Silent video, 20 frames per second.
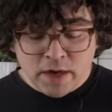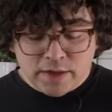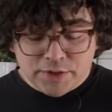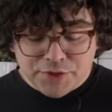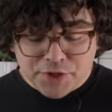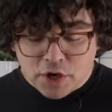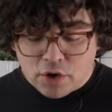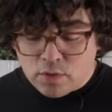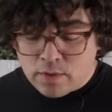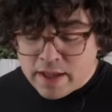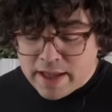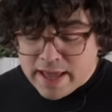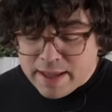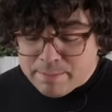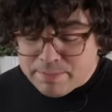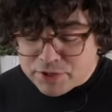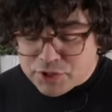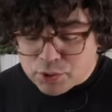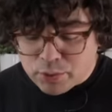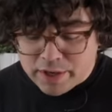So
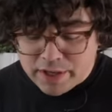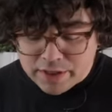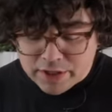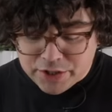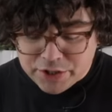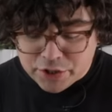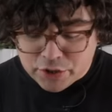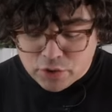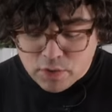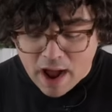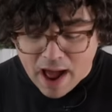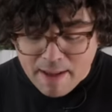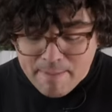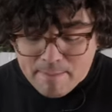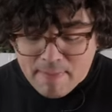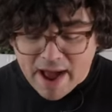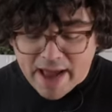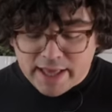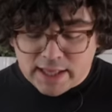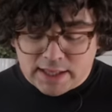between the two, I
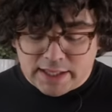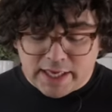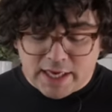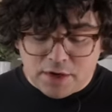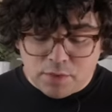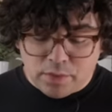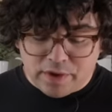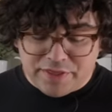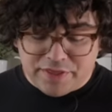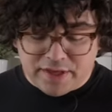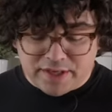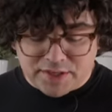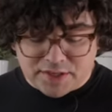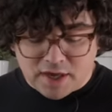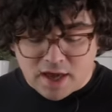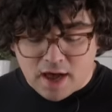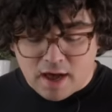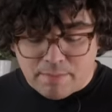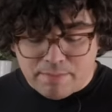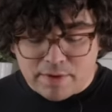might lean with this
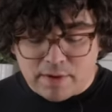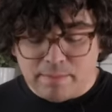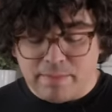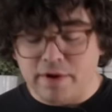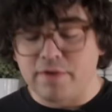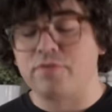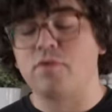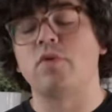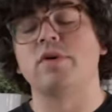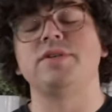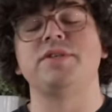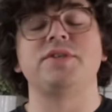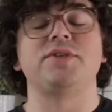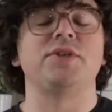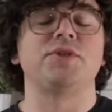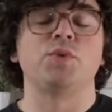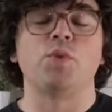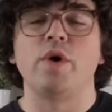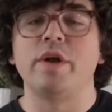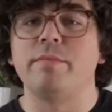cup, but of course this
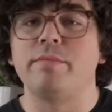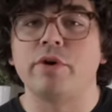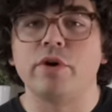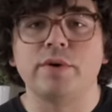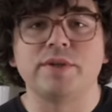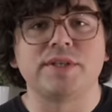is one brew.